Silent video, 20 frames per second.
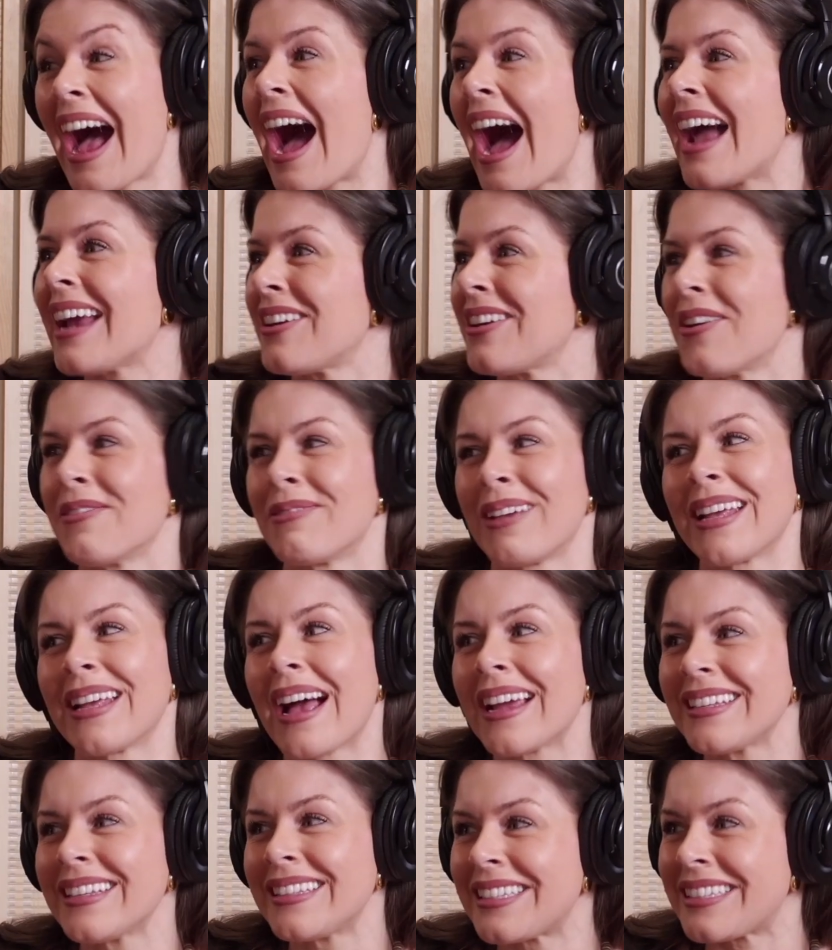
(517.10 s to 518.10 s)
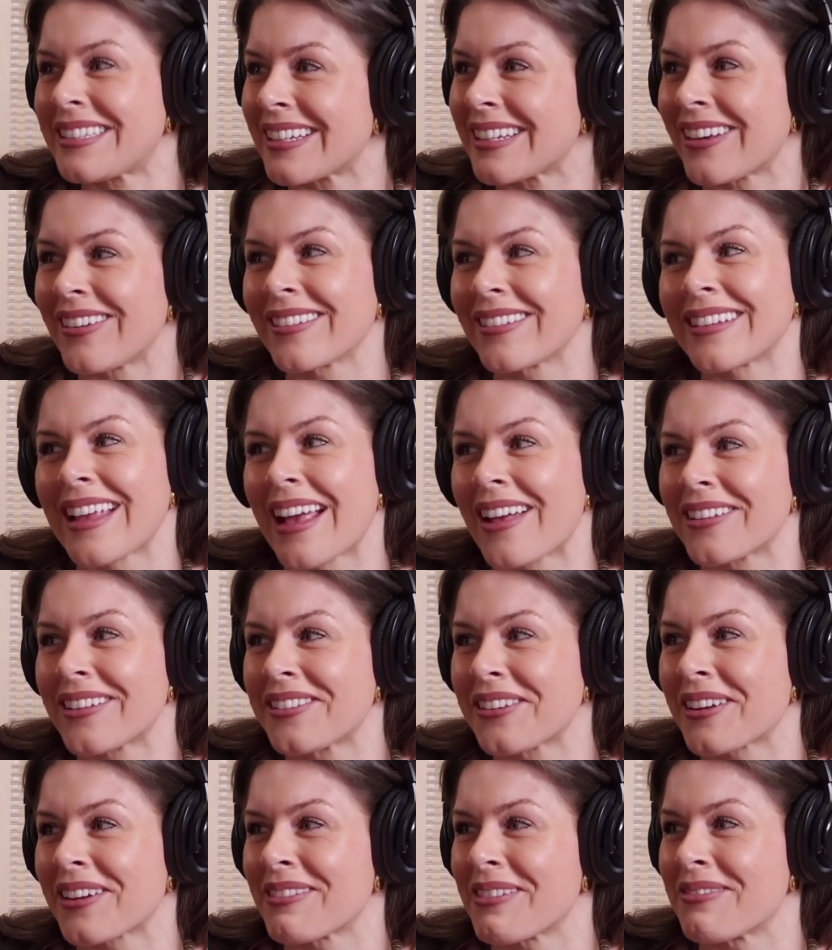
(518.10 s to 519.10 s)
I know, but I still now that
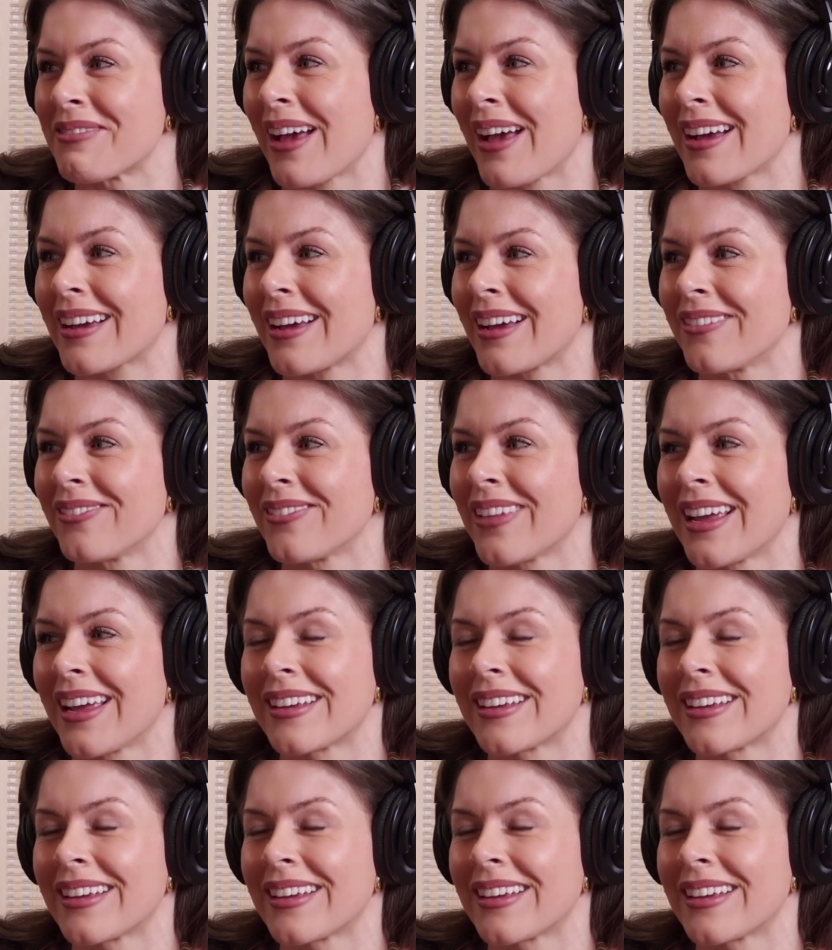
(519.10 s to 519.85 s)
they're coming back, I'm like,